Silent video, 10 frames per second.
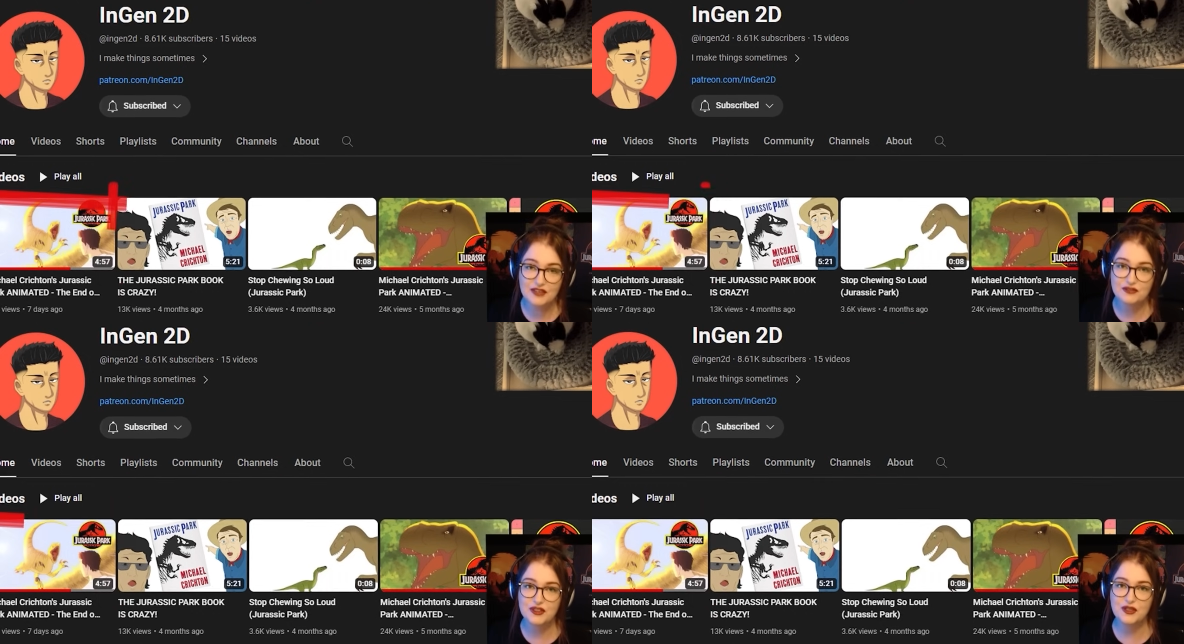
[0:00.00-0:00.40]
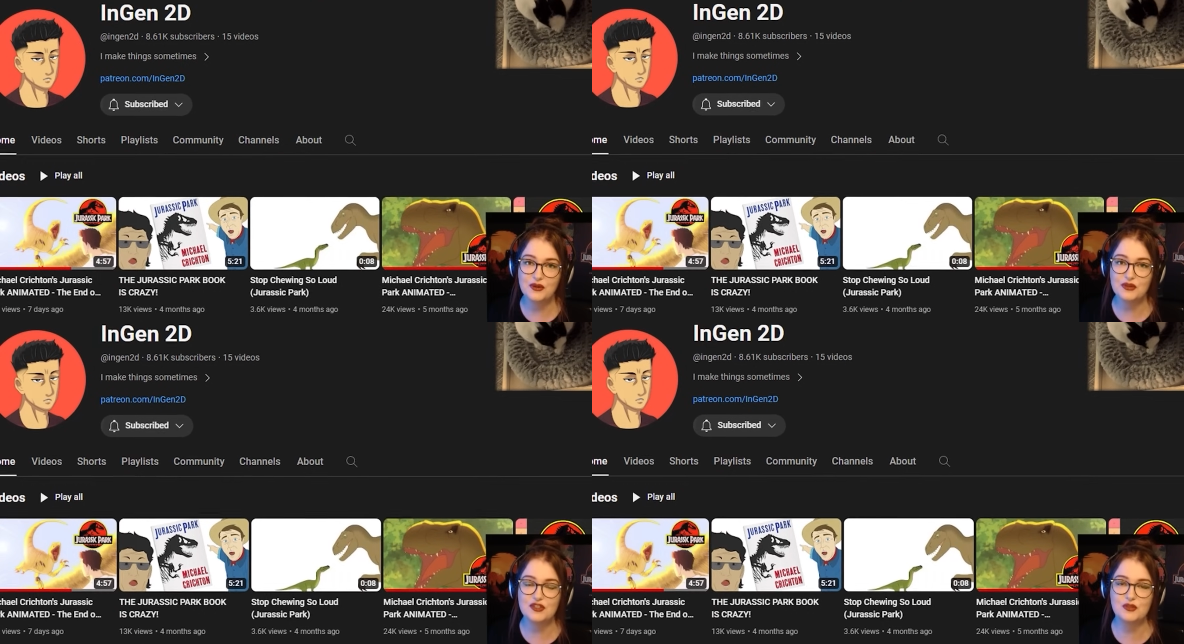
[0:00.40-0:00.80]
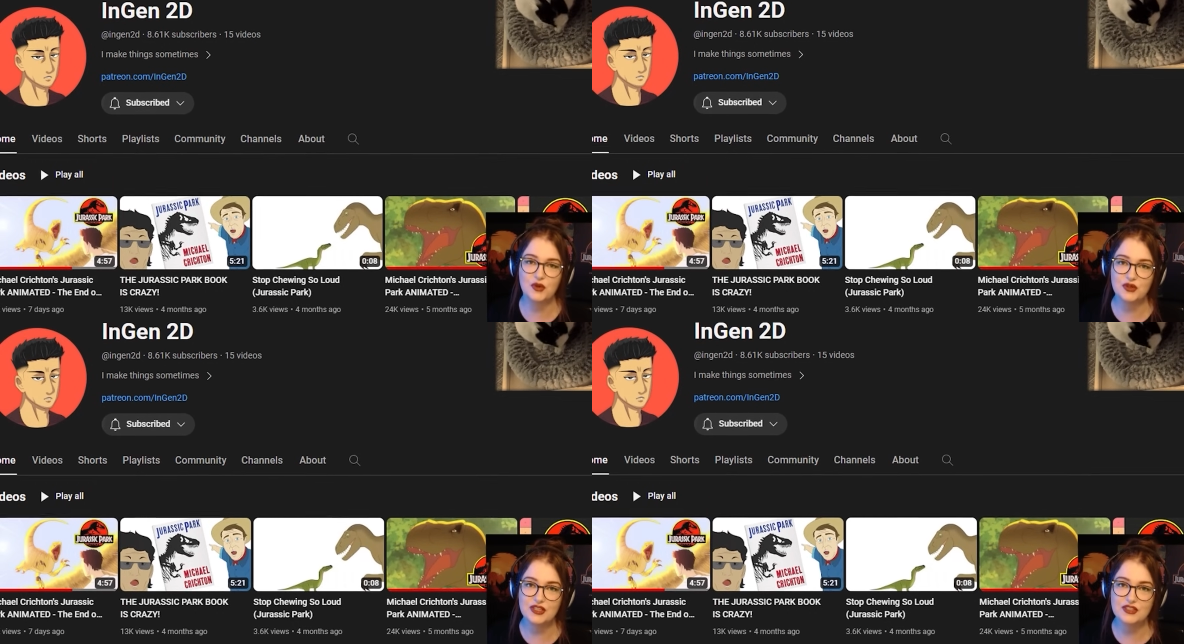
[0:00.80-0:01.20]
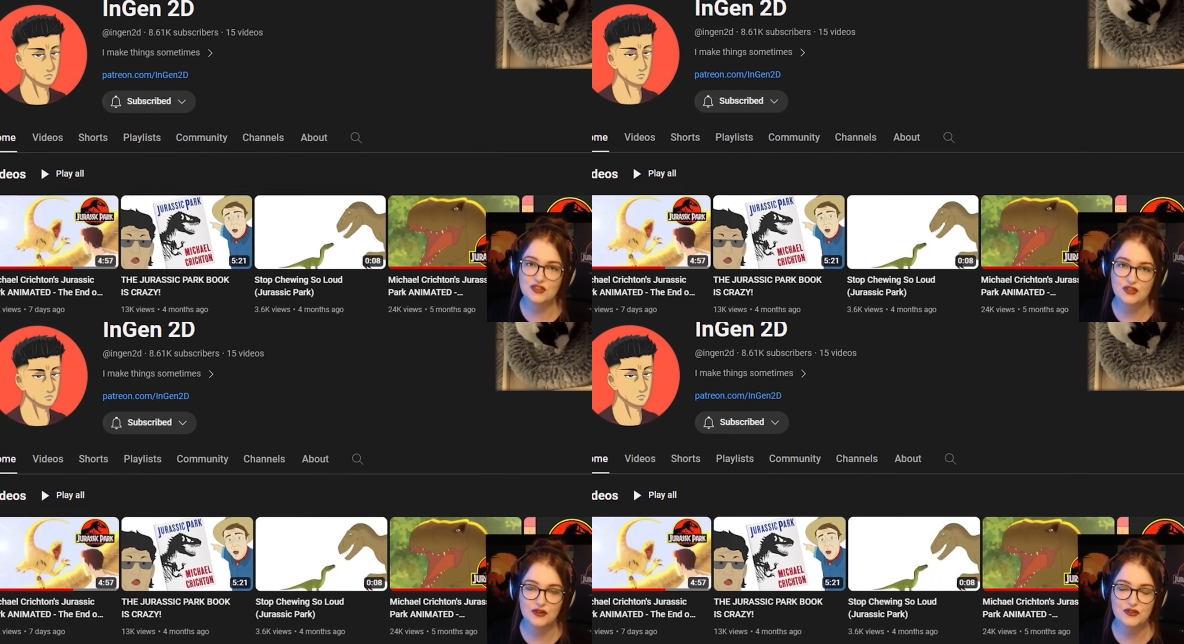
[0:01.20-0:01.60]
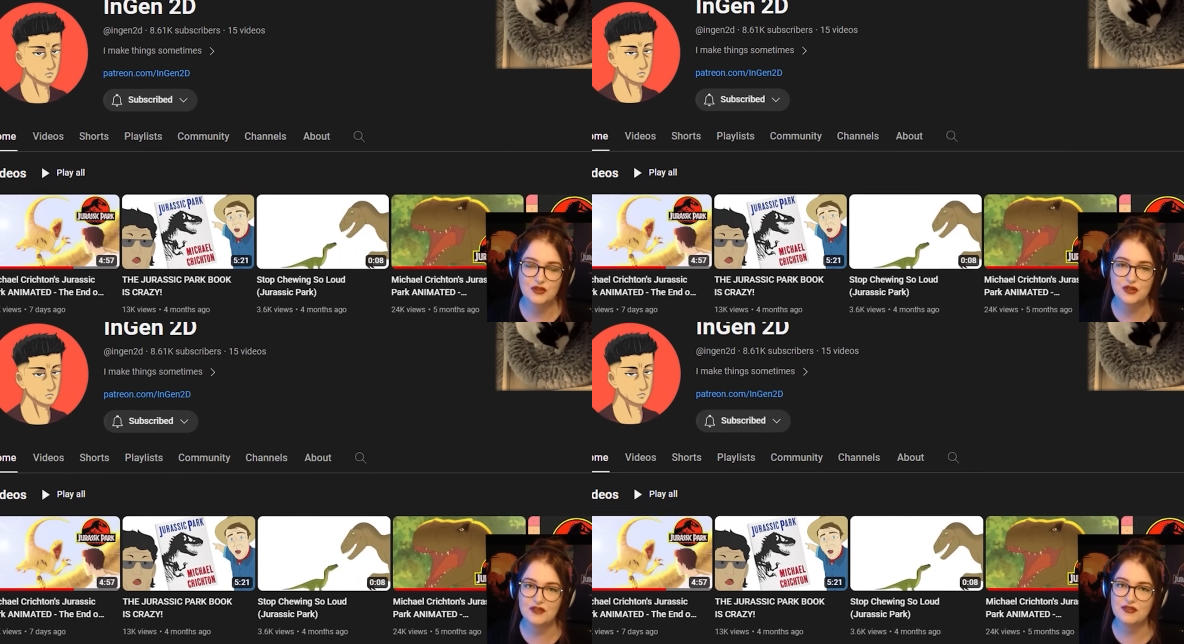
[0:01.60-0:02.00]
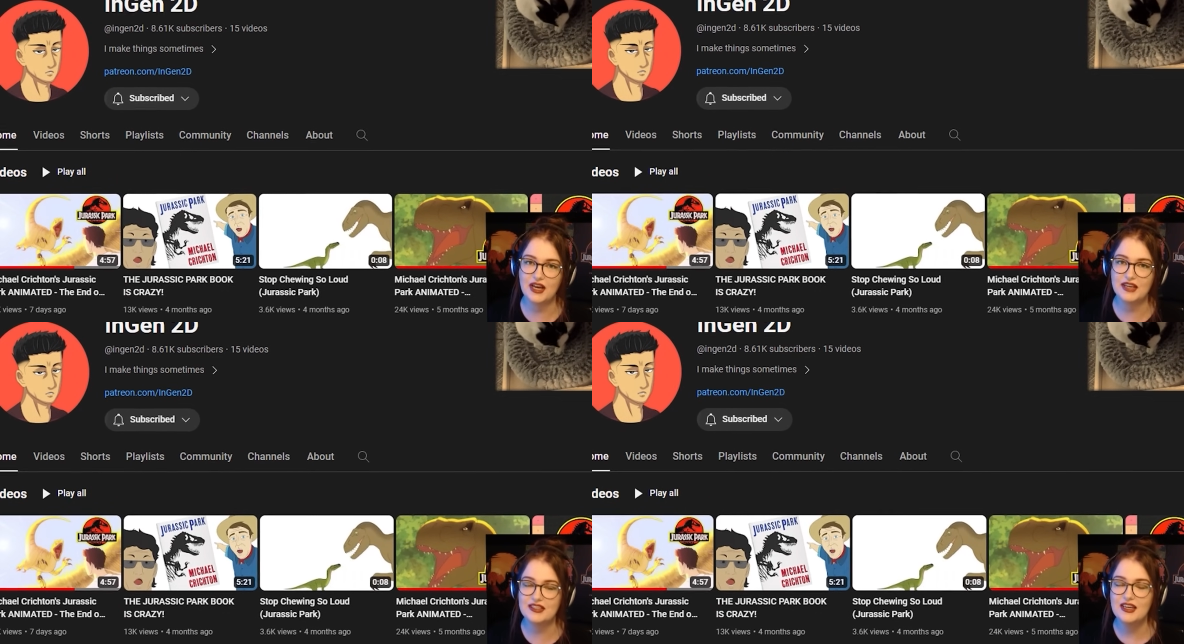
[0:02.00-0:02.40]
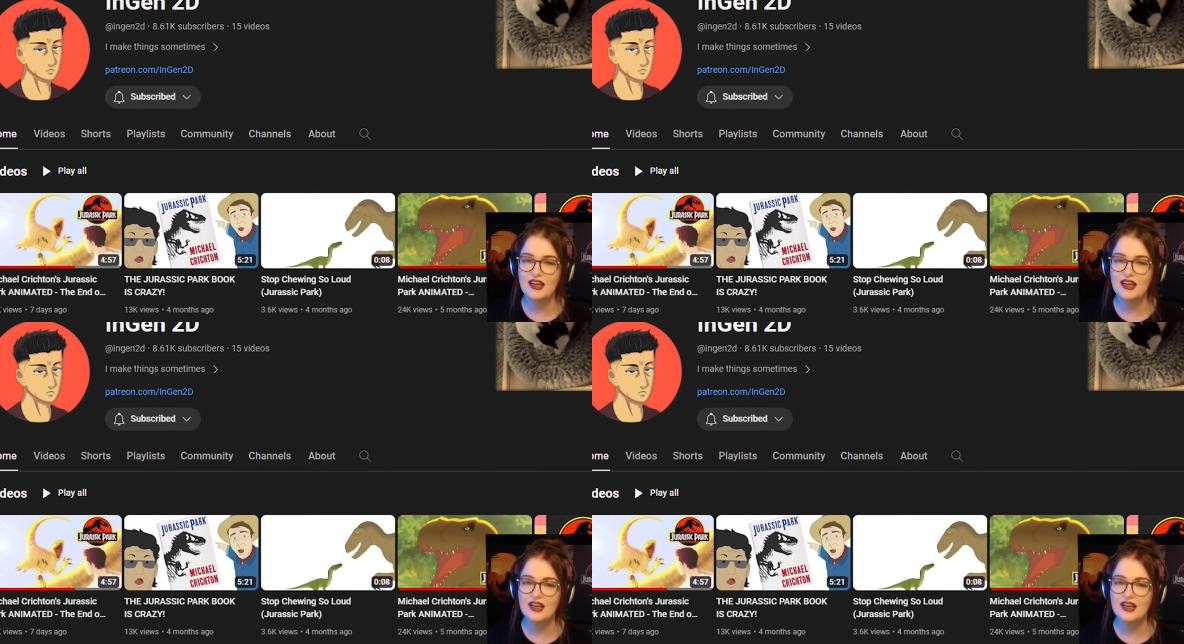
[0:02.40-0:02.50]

Speaker 1: video the support it deserves, so give that